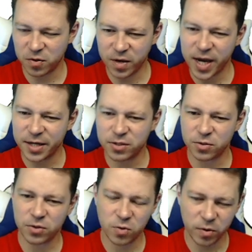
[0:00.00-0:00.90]
you guys
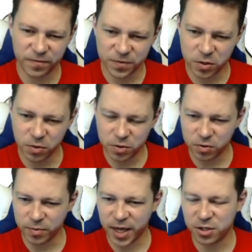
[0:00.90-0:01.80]
to do with two
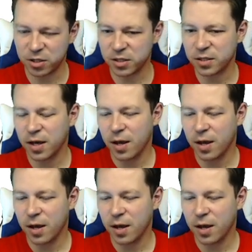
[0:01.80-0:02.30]
two majors.